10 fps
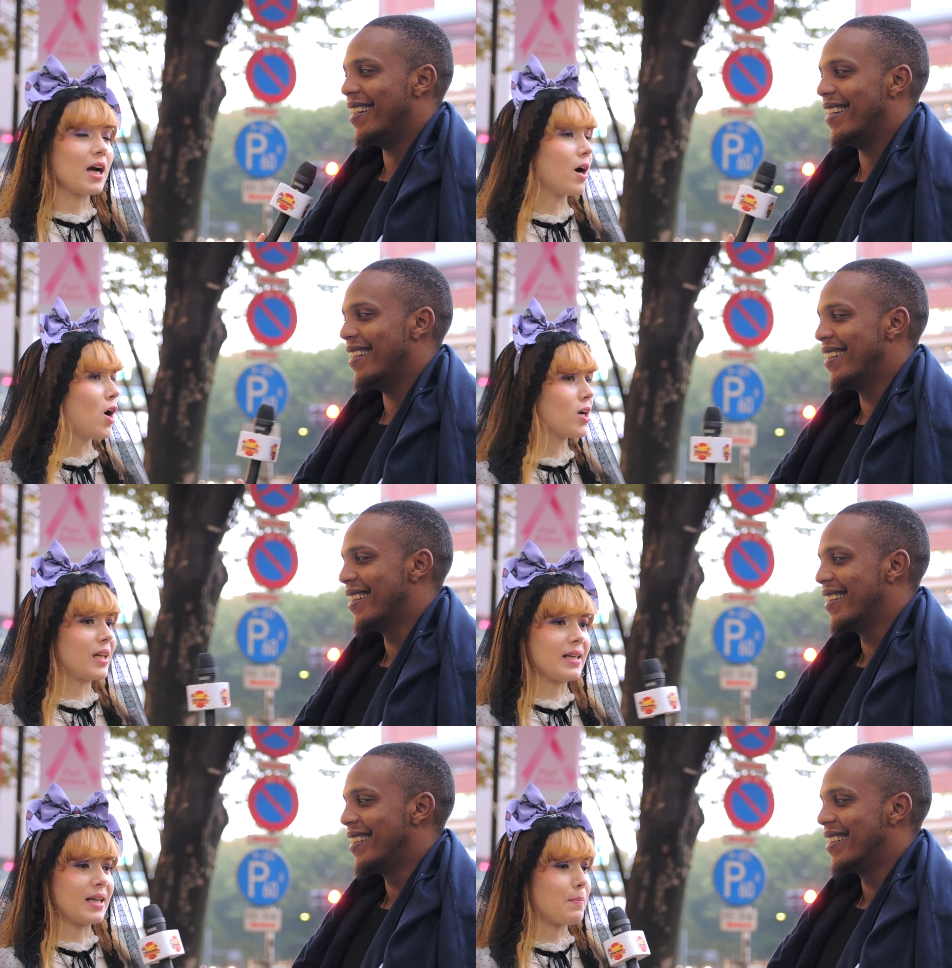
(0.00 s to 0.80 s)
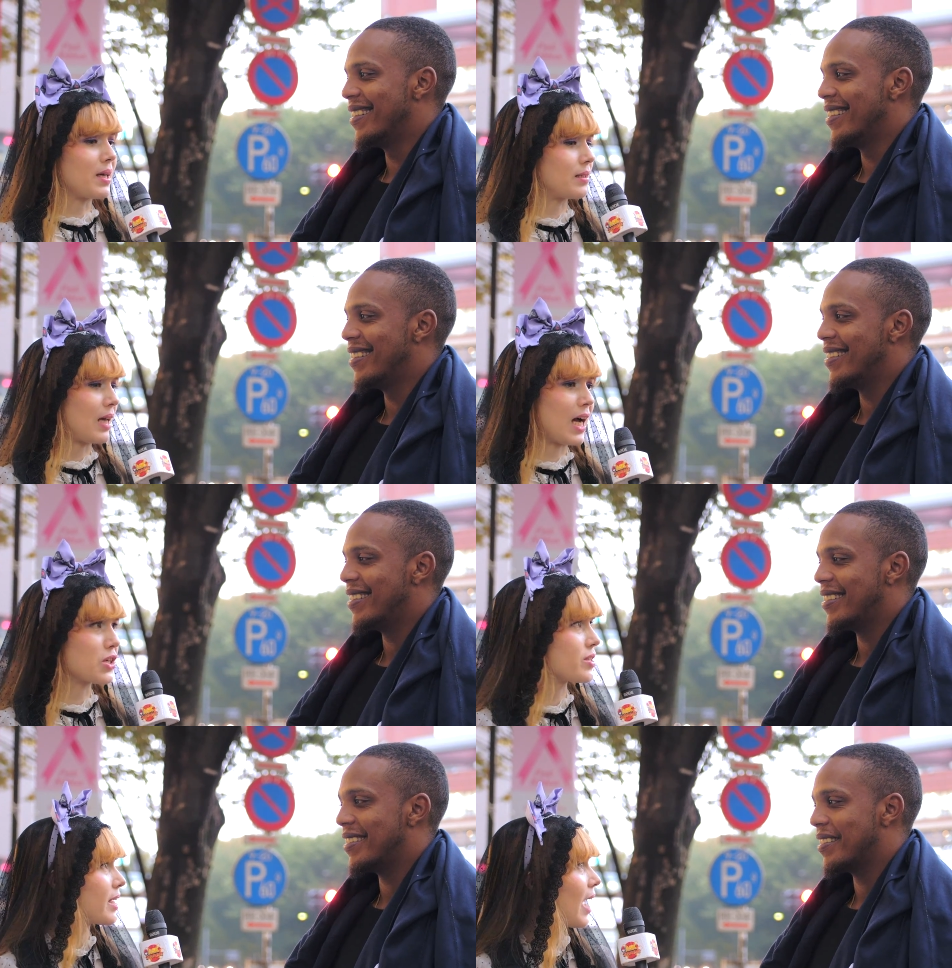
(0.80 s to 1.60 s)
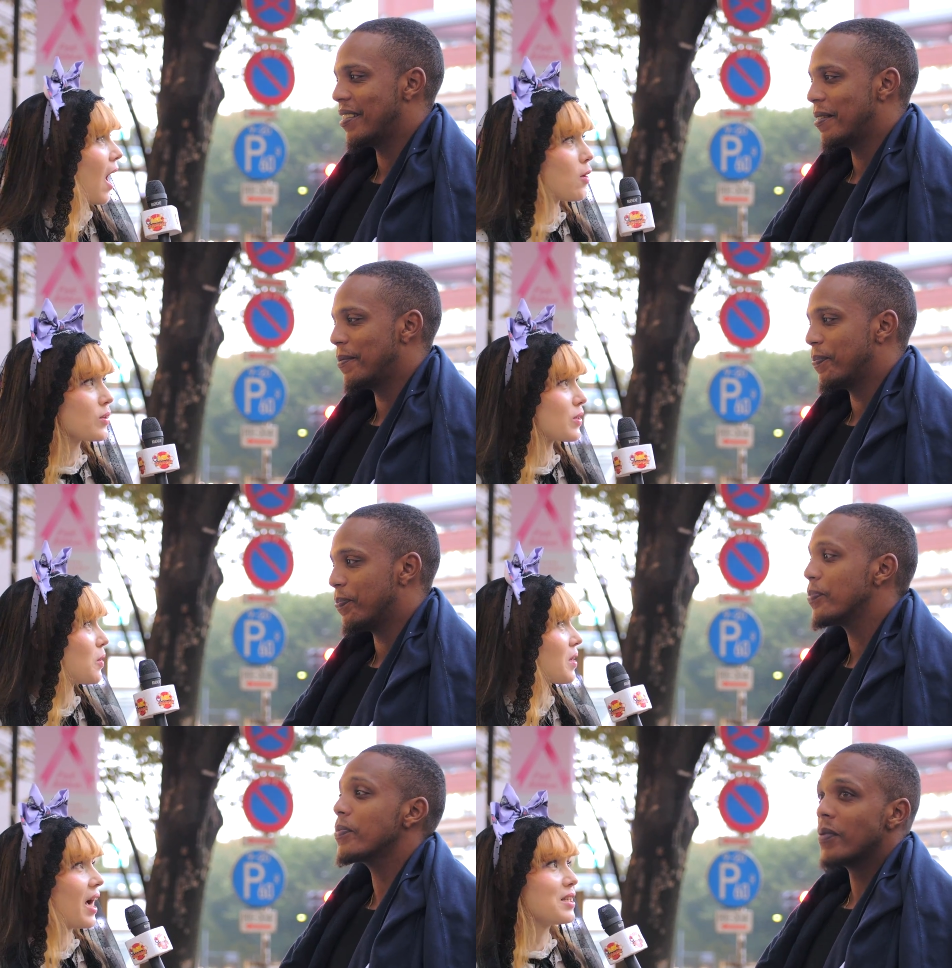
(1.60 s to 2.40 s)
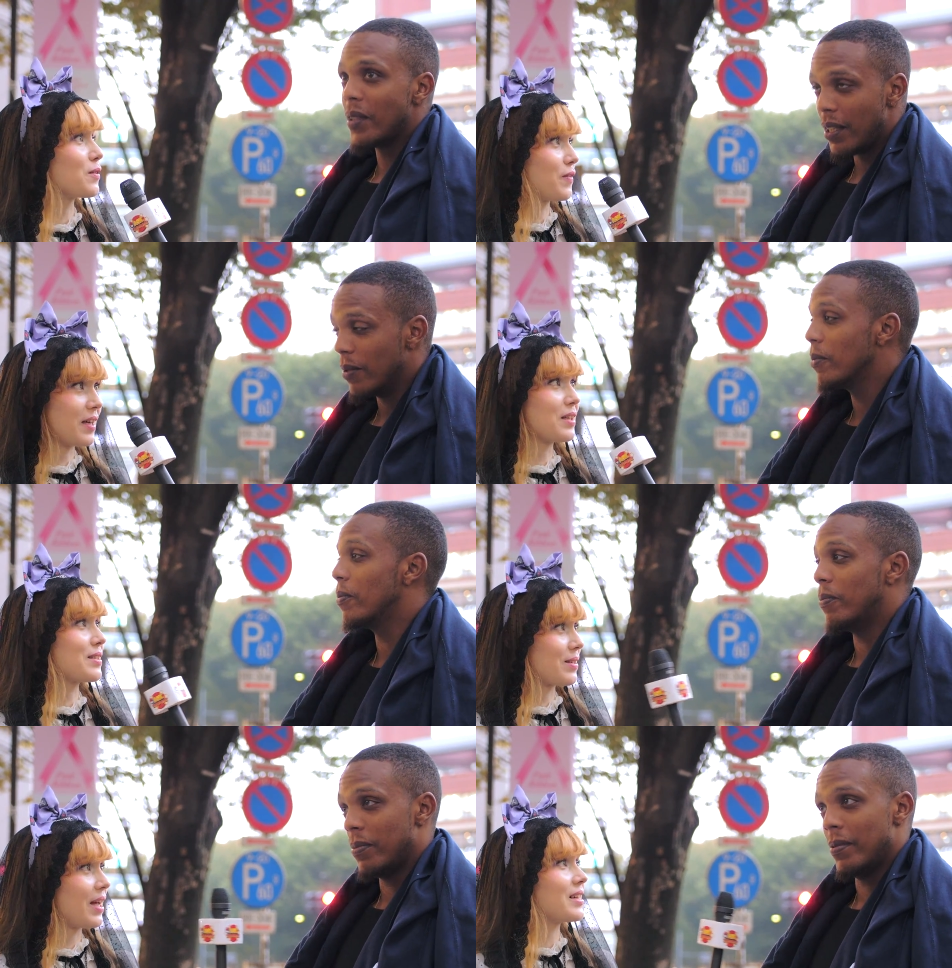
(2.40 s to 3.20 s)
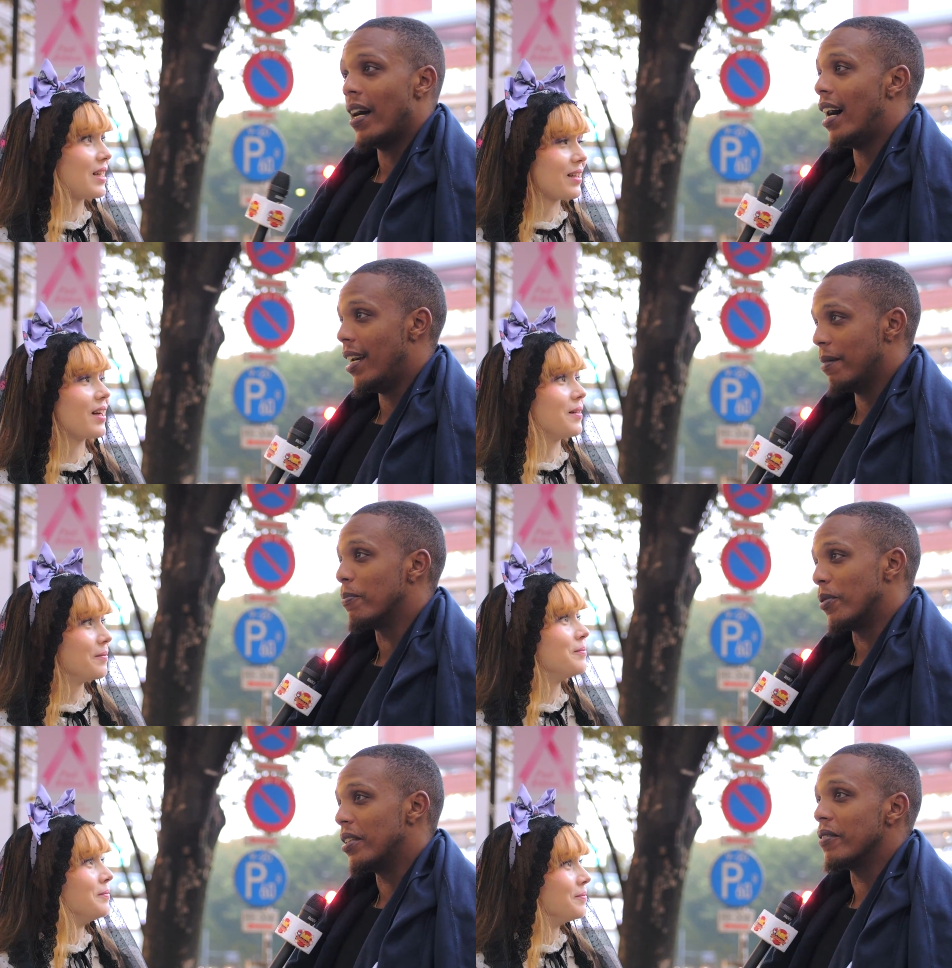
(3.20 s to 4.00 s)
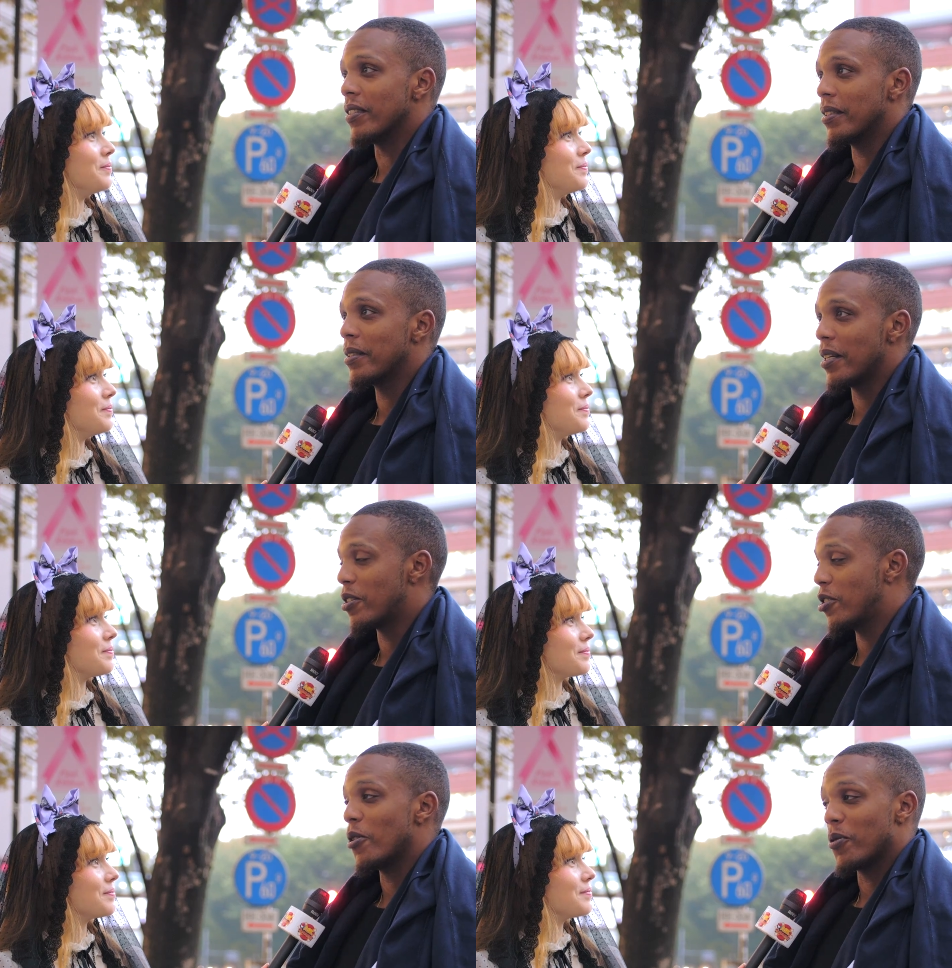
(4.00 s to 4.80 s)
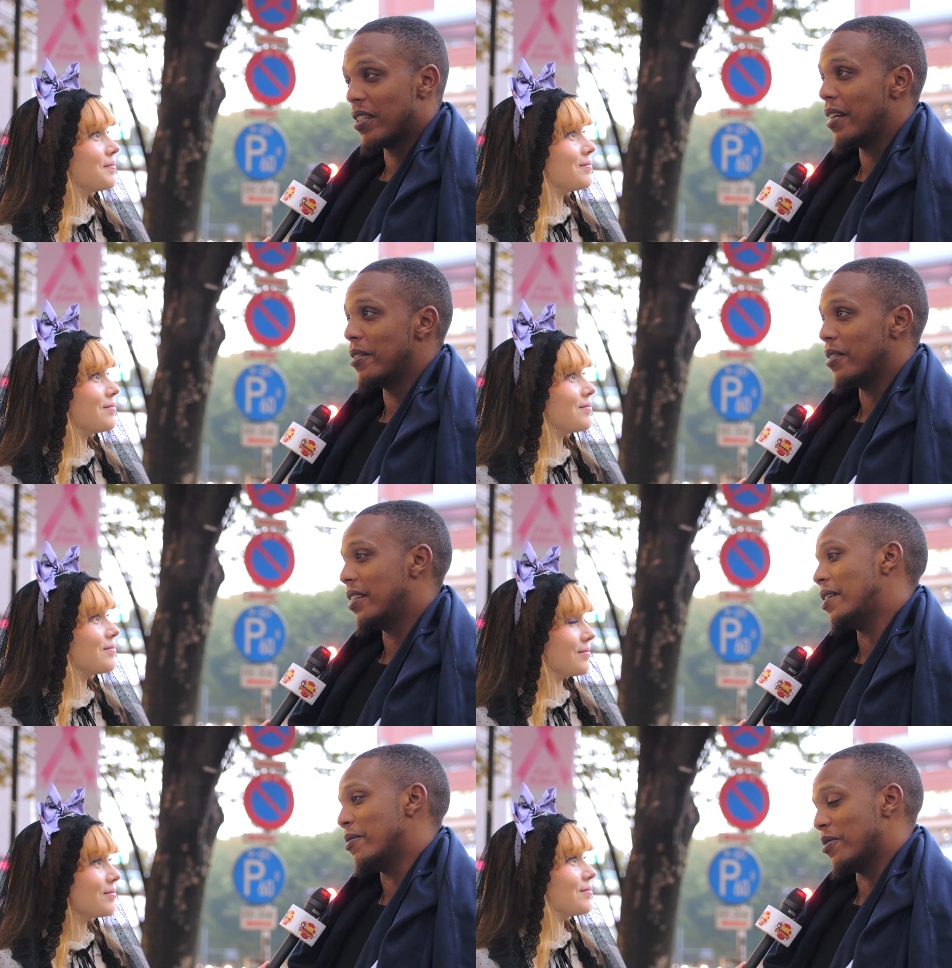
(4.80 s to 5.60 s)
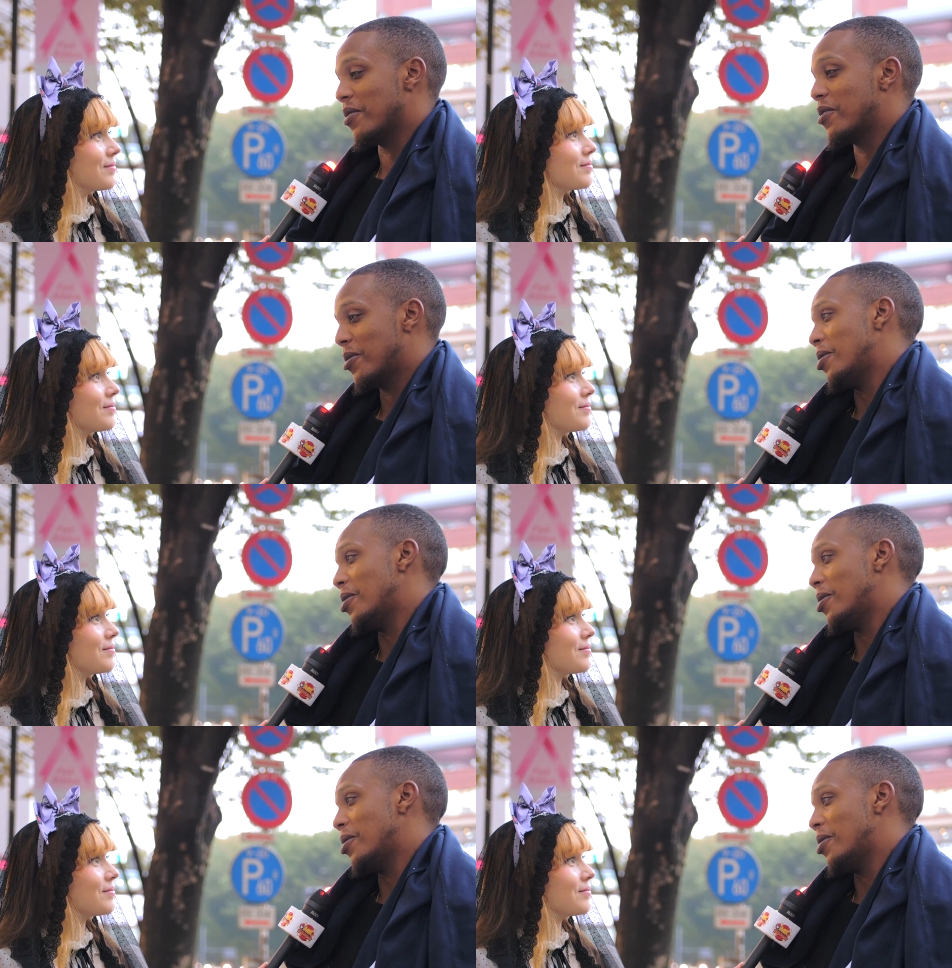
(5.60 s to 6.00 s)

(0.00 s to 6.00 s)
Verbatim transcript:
Speaker 1: I
Speaker 2: heard like they massage the cows and all kinds of things to get it.
Speaker 1: I believe it. It's so tender that I was just